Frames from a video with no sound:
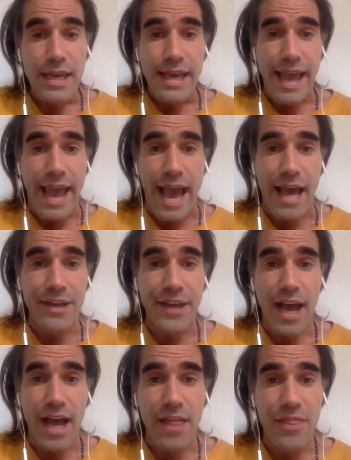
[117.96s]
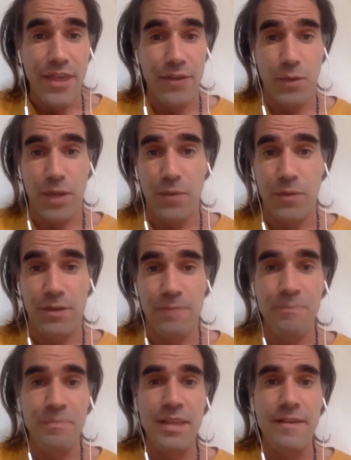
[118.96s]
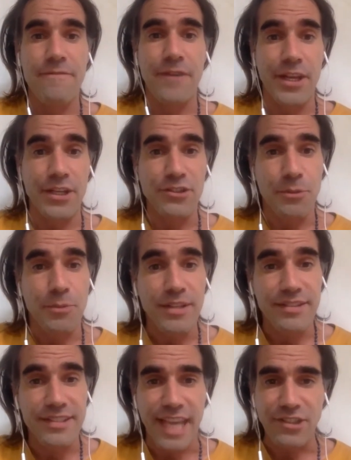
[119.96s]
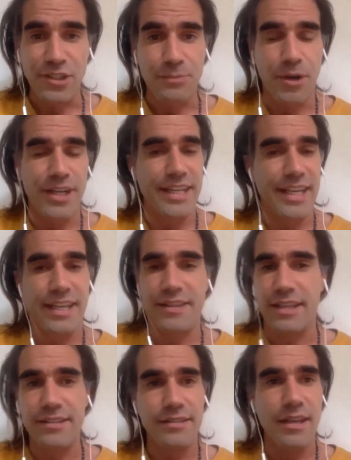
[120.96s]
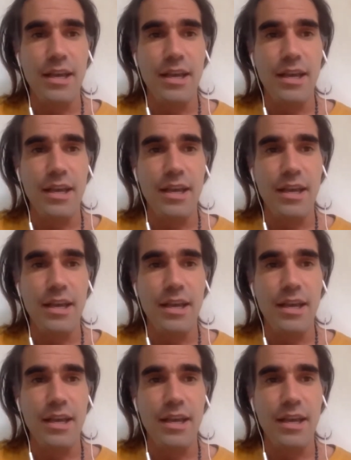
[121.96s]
And uh, then we will finish the presentation part and this